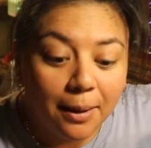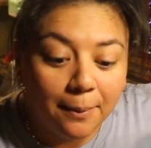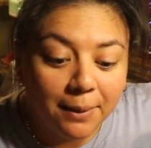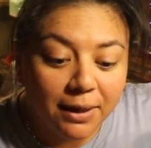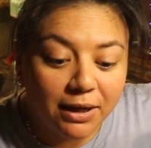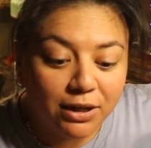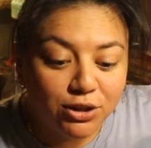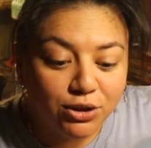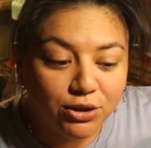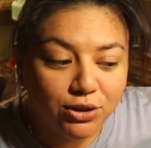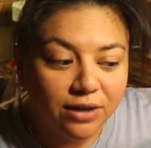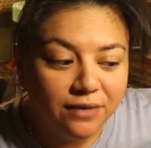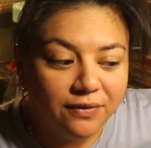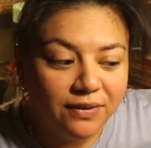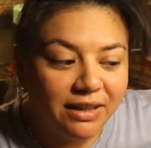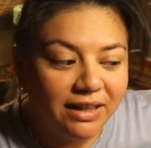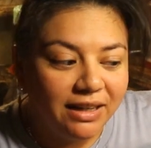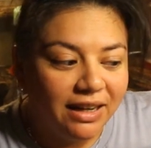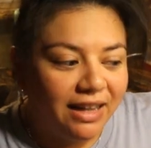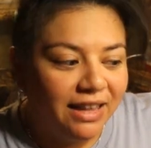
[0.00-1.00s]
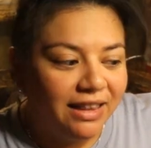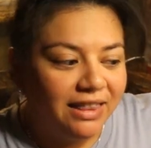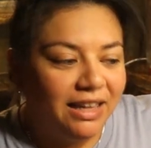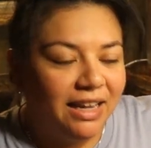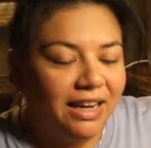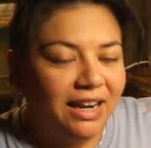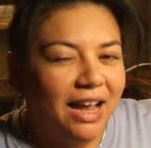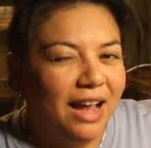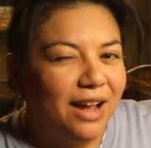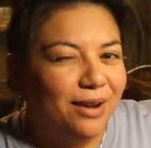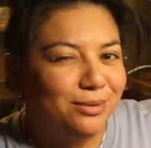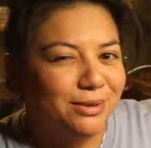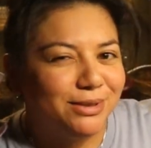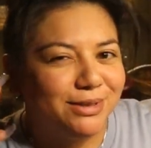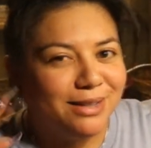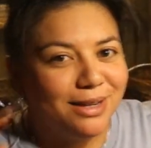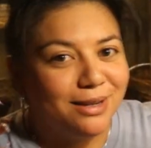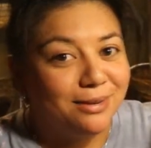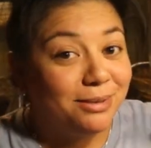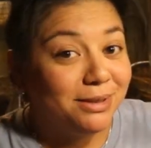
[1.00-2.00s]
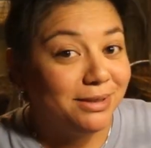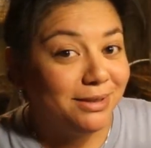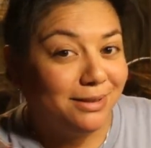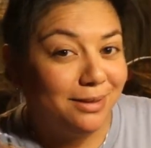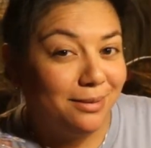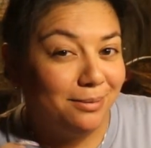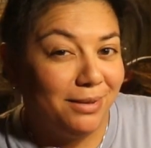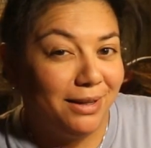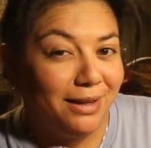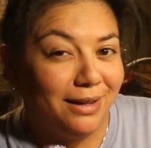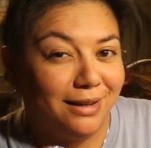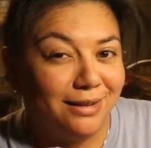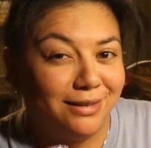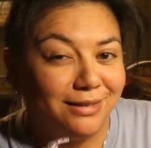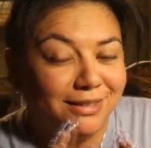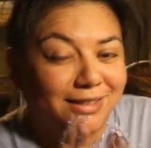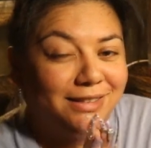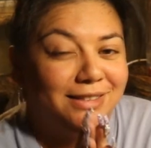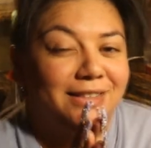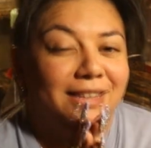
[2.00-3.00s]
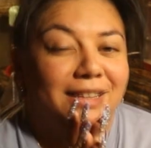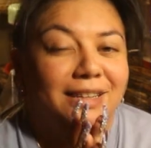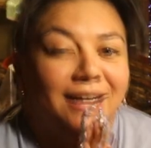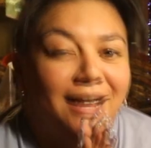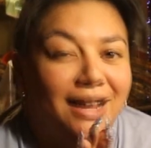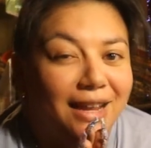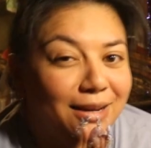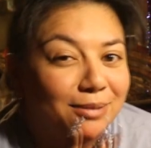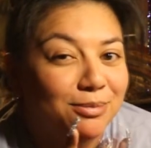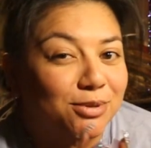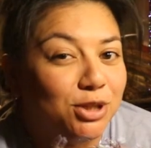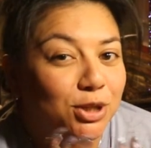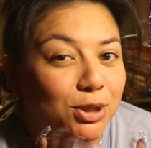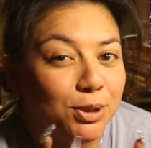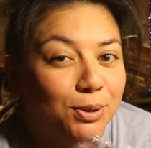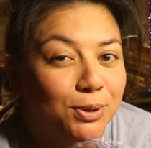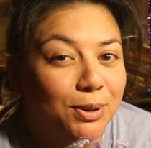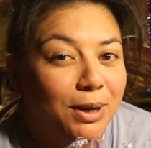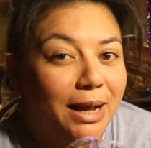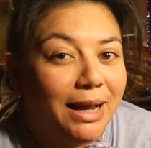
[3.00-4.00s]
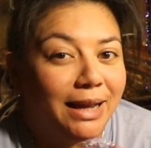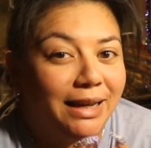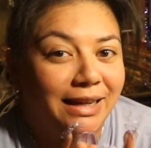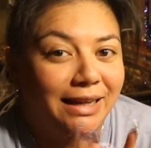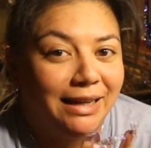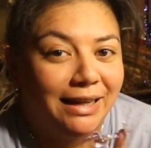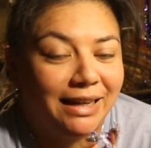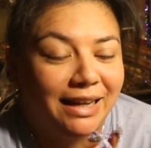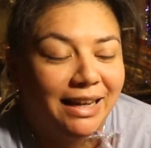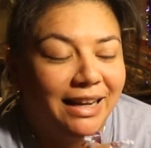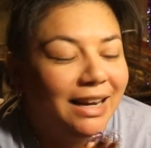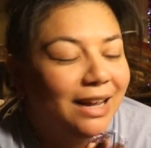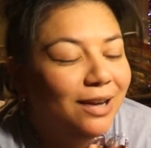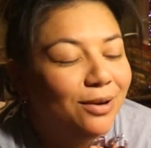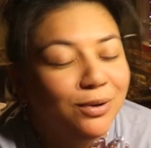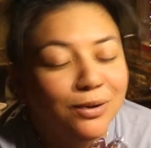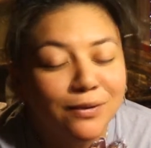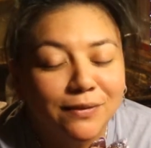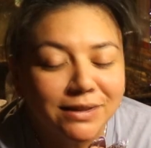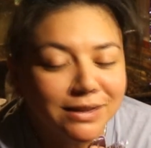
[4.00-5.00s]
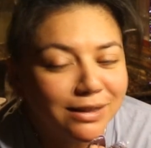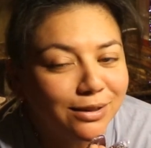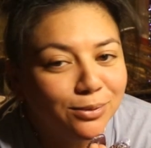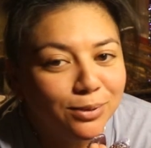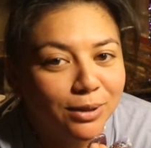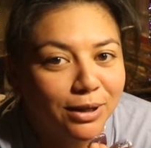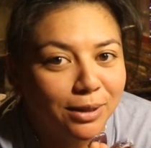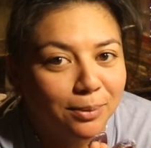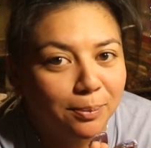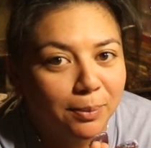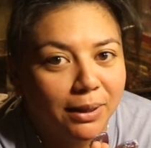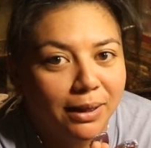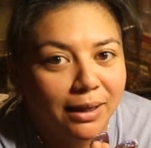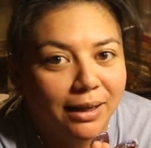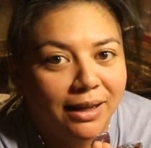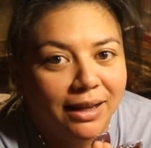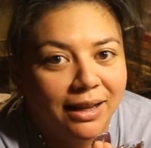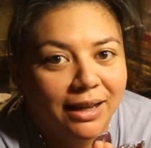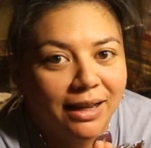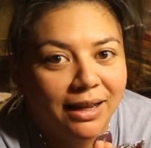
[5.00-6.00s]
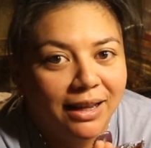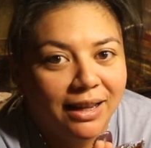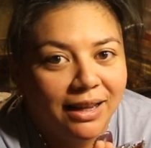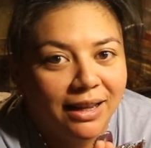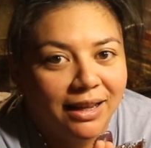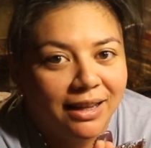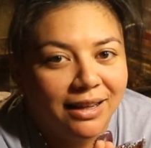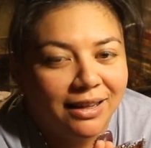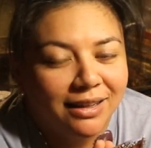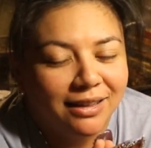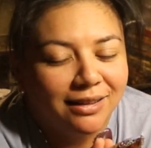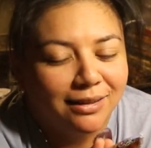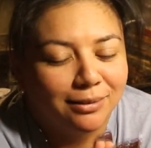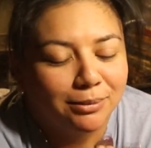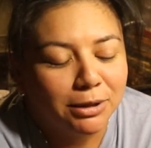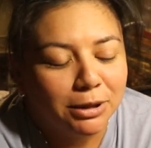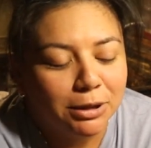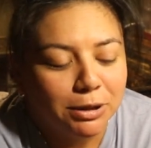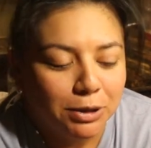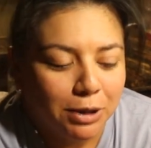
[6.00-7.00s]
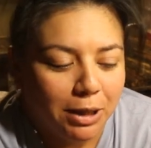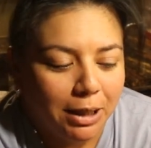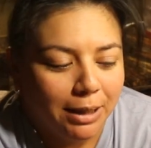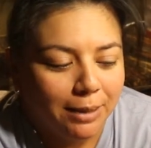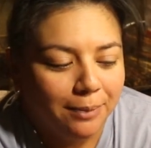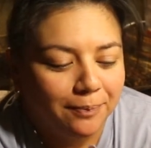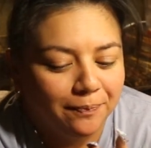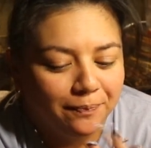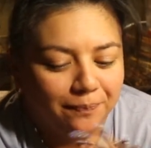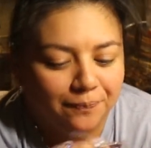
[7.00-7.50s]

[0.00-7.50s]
picture of it, and then I will talk about something else that I am trying, and I don't know if it's gonna work, but I'm gonna try it.